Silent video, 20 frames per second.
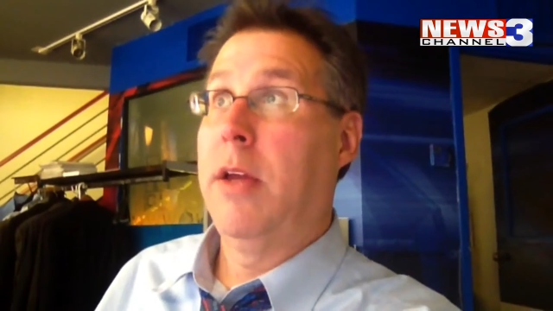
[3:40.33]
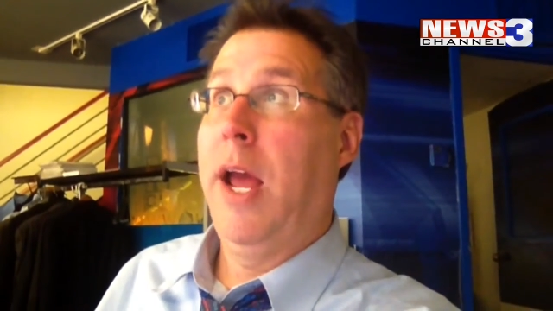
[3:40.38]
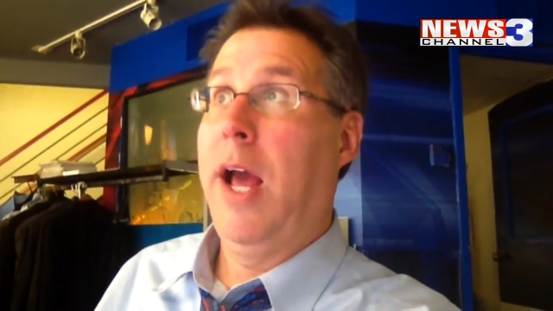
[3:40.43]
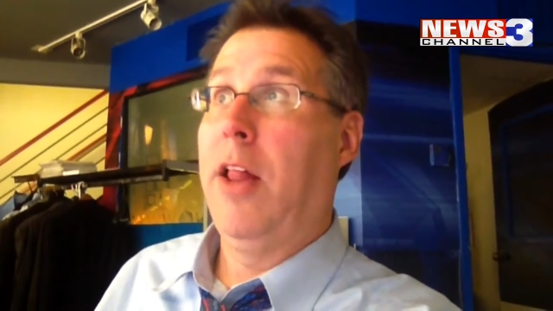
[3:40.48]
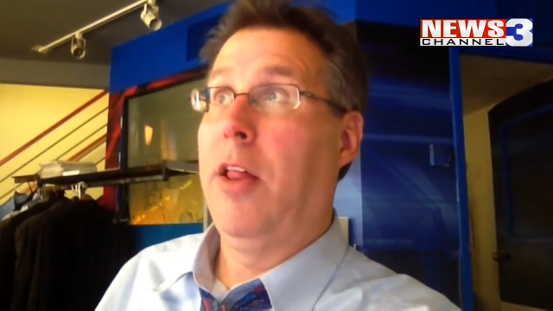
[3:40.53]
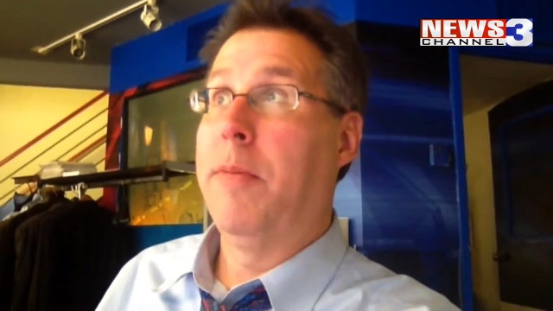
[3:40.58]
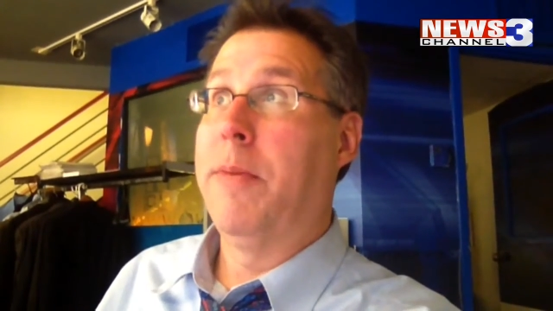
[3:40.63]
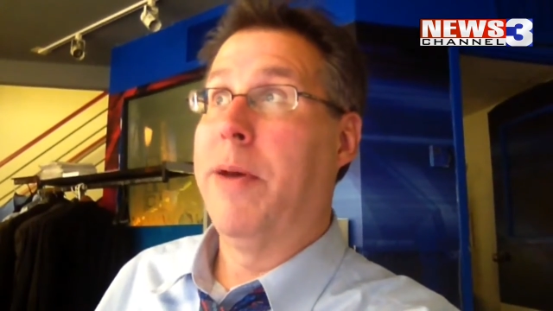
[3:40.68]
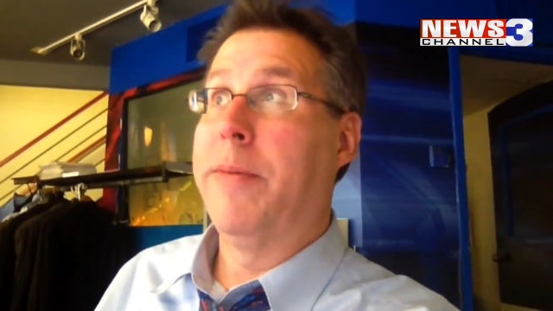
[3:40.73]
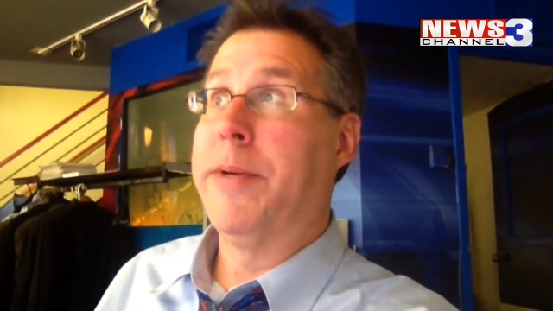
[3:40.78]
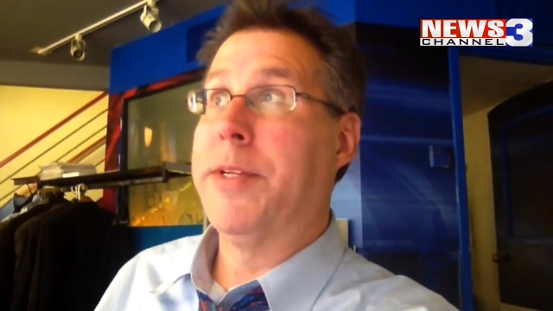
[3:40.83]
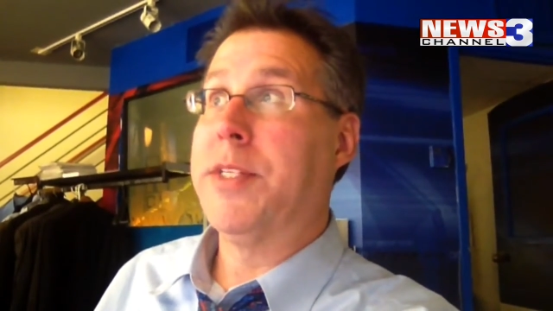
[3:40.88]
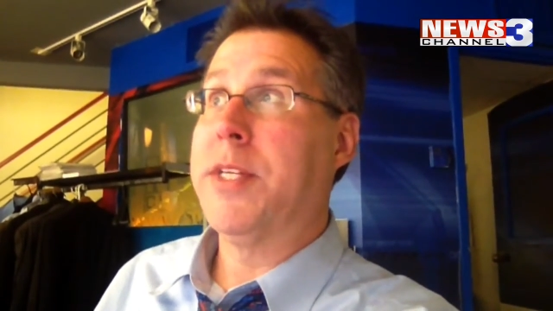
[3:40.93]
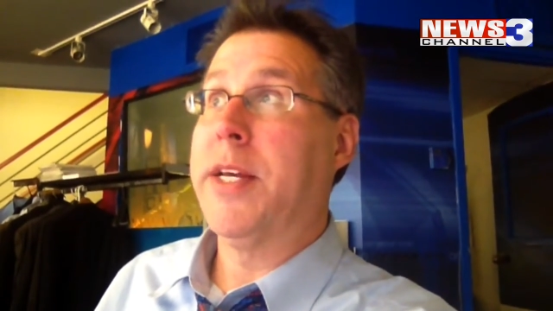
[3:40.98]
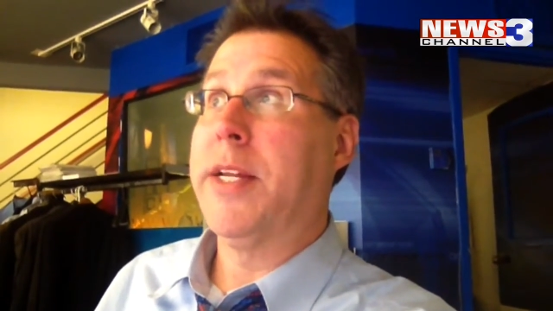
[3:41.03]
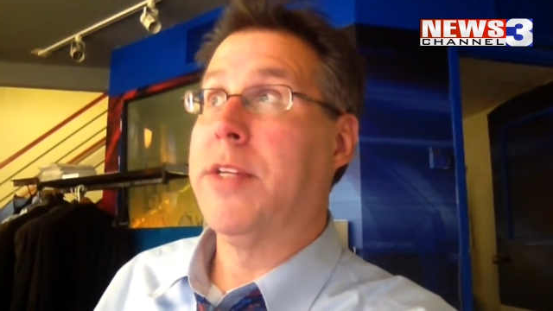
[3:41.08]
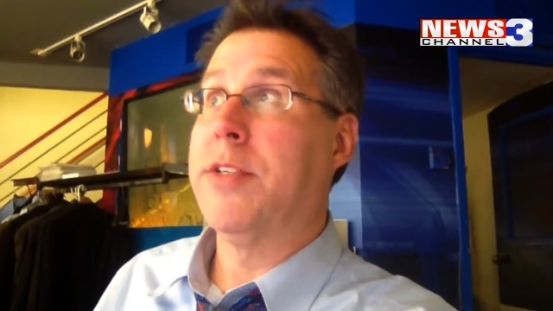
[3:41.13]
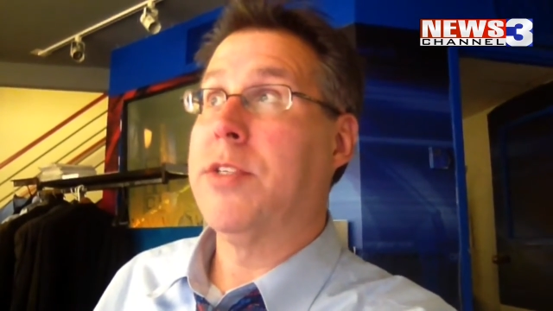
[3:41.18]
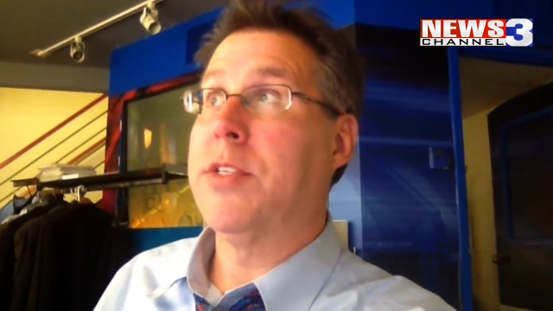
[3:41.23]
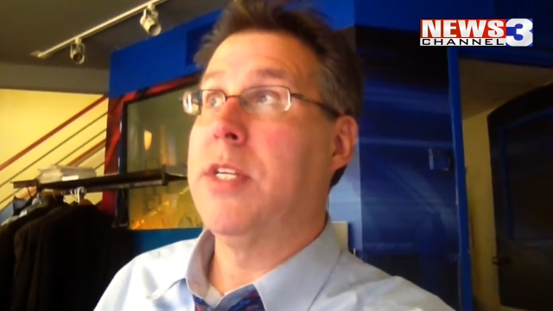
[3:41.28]
Alabama
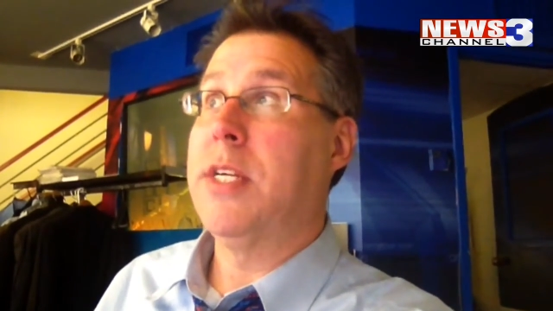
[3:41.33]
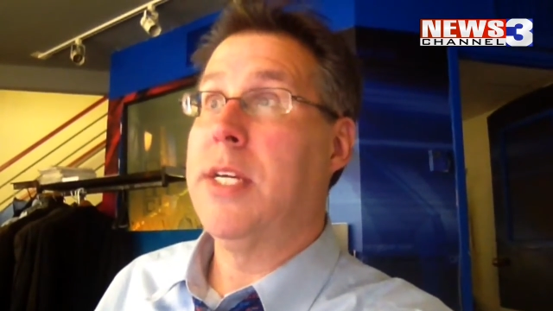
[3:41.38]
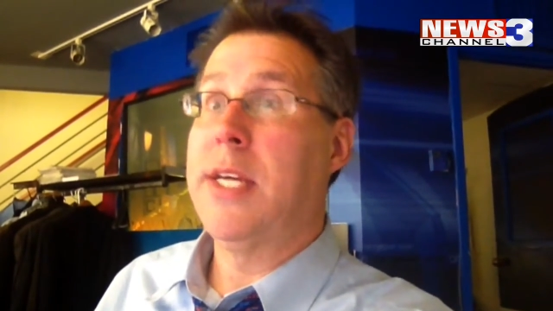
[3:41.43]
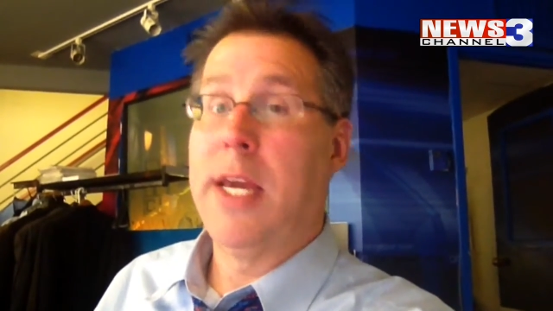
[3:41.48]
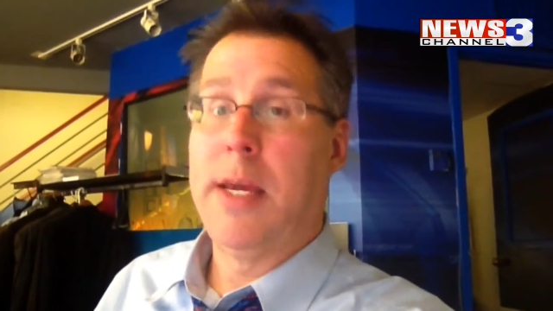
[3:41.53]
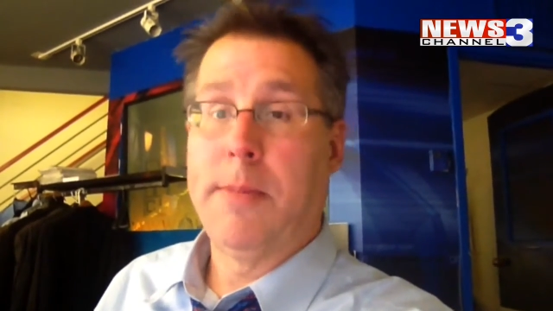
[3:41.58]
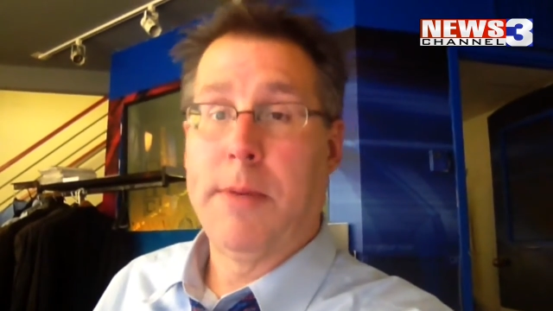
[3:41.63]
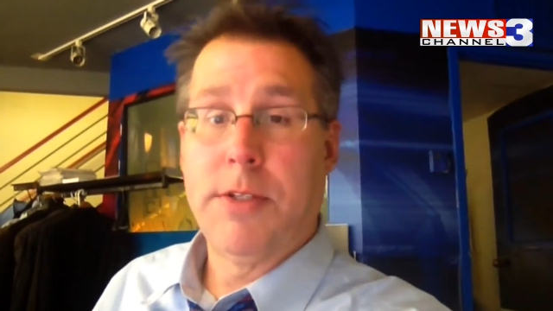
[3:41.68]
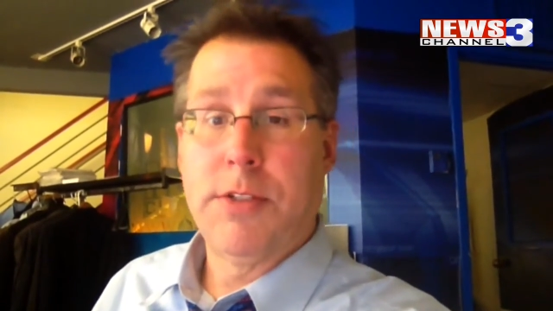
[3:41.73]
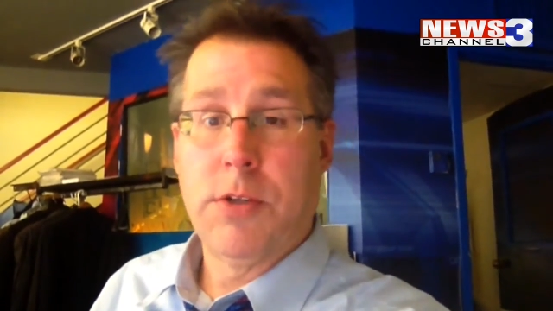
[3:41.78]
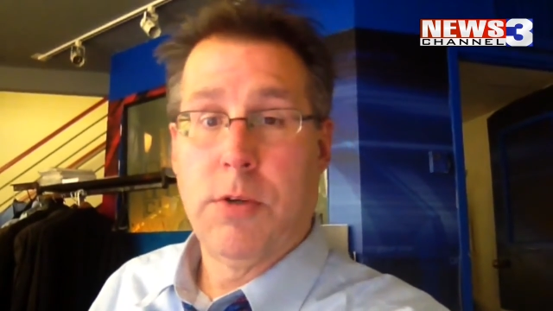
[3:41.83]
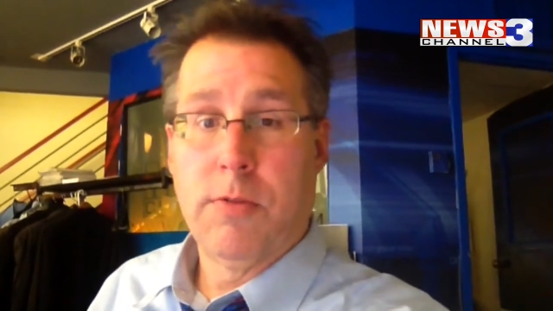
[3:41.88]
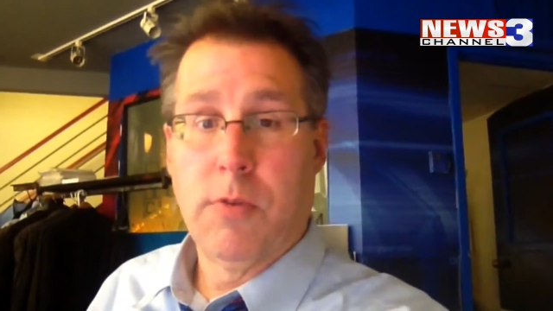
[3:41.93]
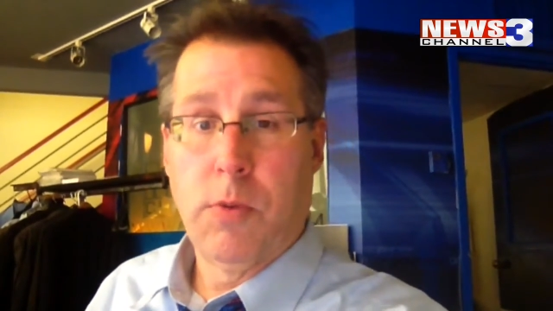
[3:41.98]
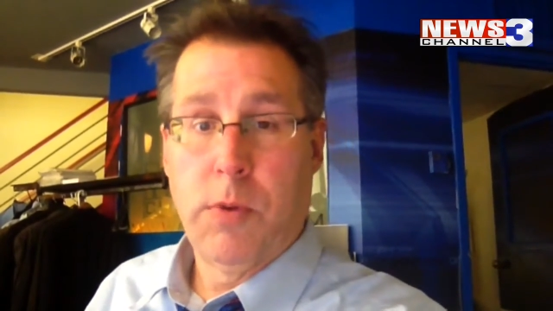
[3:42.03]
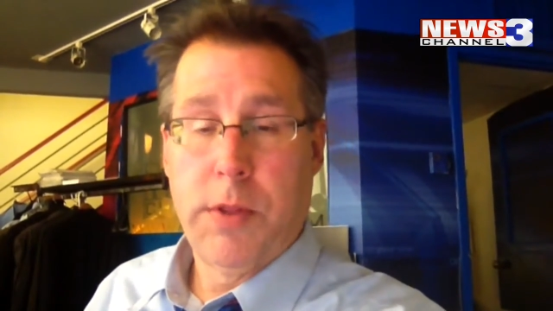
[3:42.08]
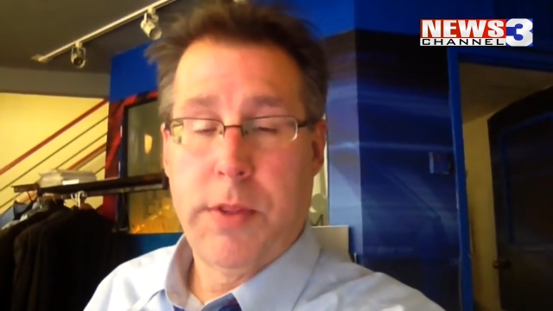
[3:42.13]
Tennessee game gets over